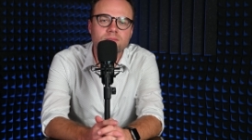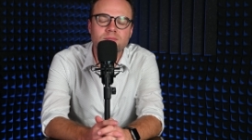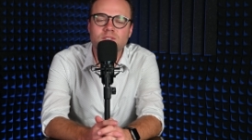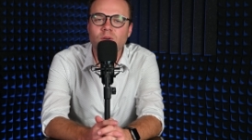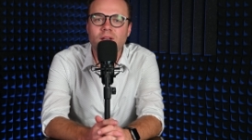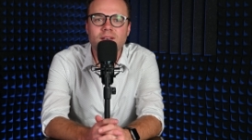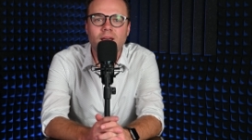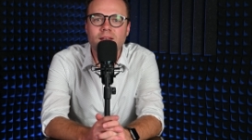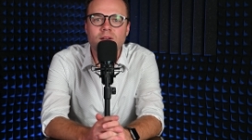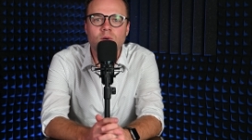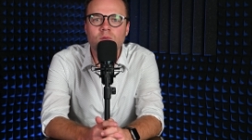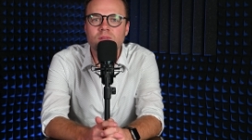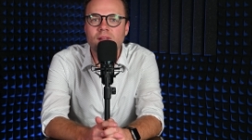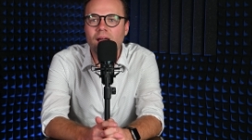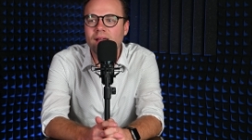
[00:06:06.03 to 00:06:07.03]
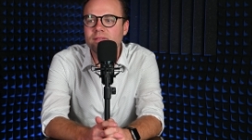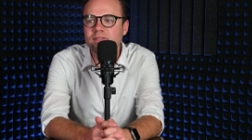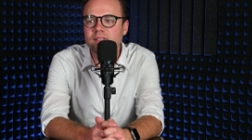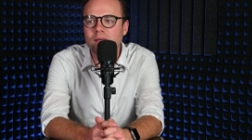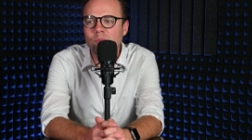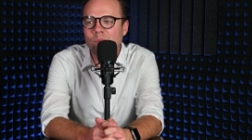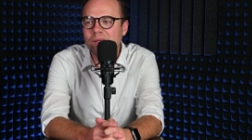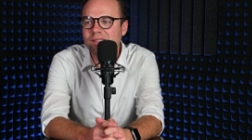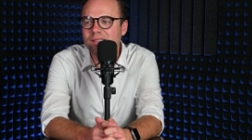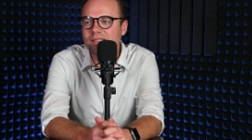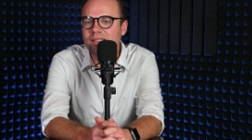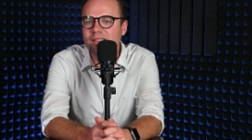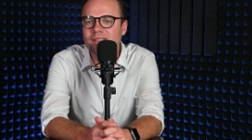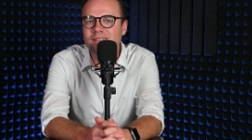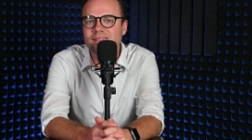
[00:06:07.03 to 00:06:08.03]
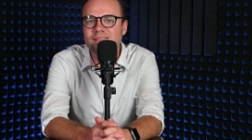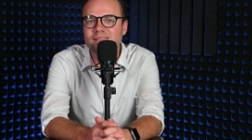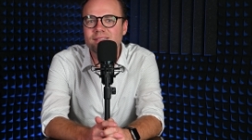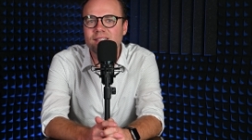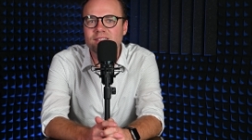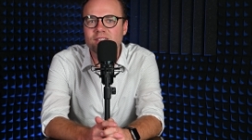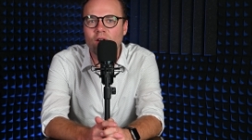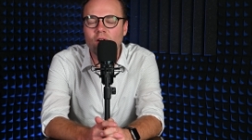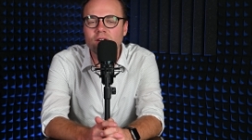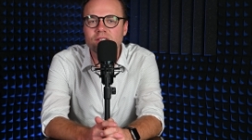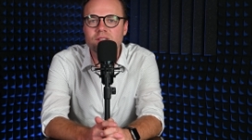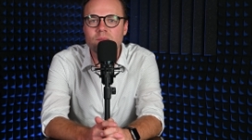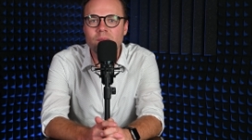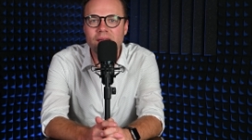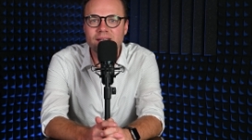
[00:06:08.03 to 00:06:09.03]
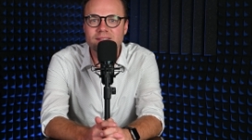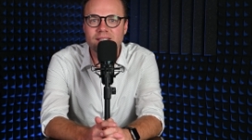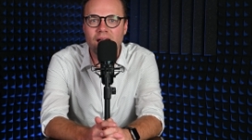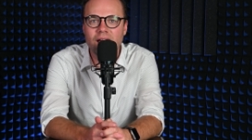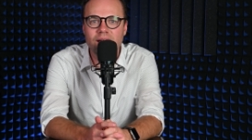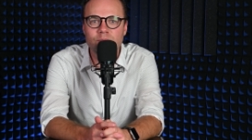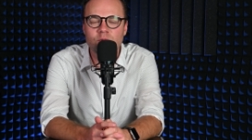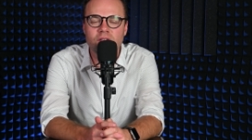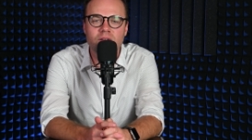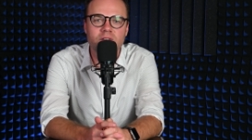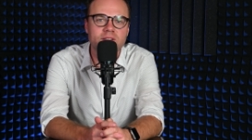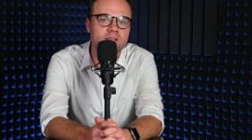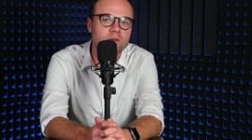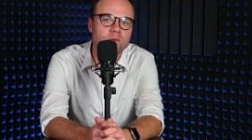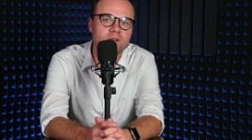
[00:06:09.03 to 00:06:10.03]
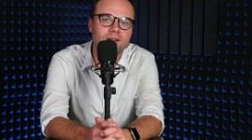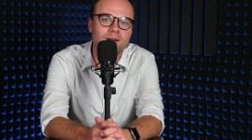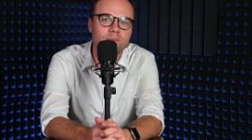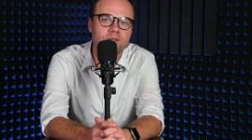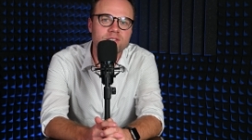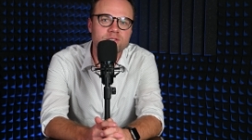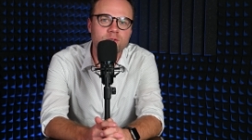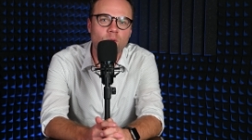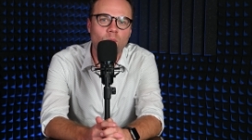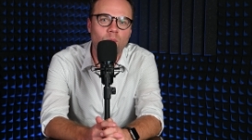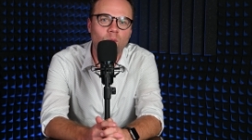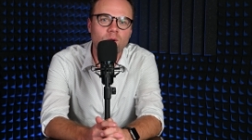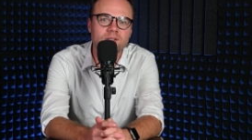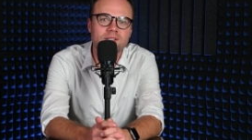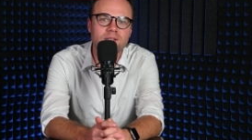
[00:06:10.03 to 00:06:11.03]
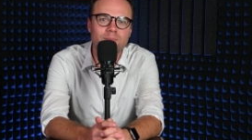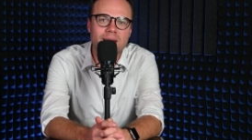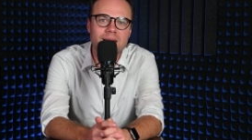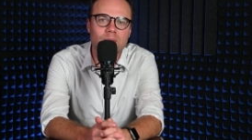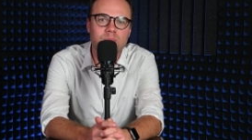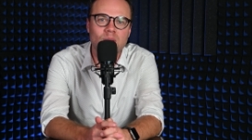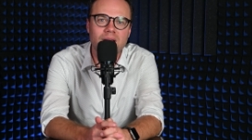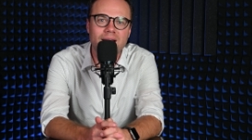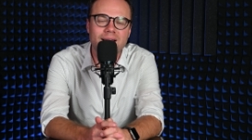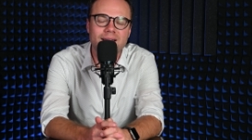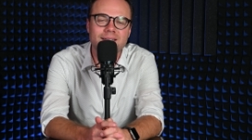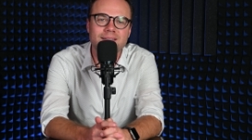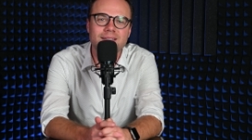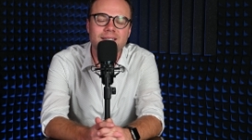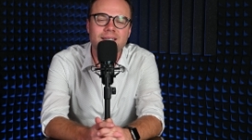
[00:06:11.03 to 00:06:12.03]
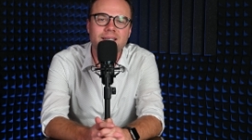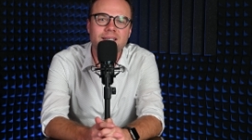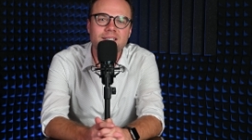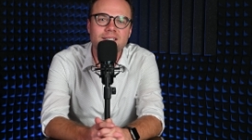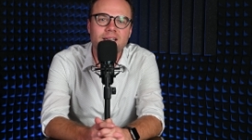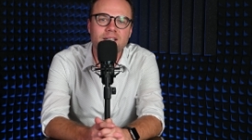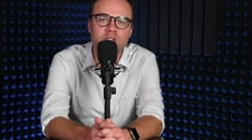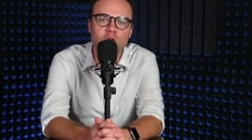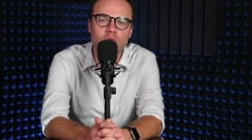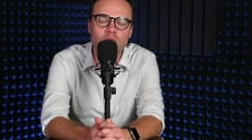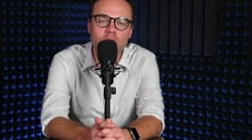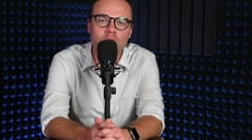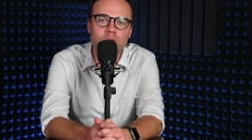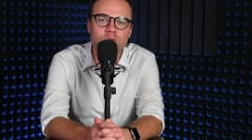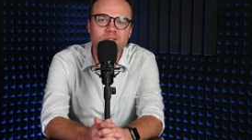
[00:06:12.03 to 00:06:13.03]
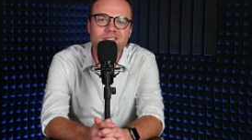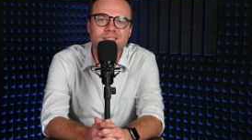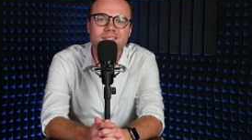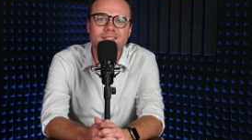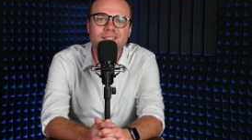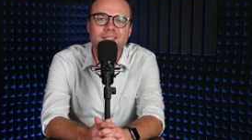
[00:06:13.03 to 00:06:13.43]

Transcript: And so I, I know lives get busy and it's it's hard to make time with everything going on, but it's so important that you make a plan and go vote.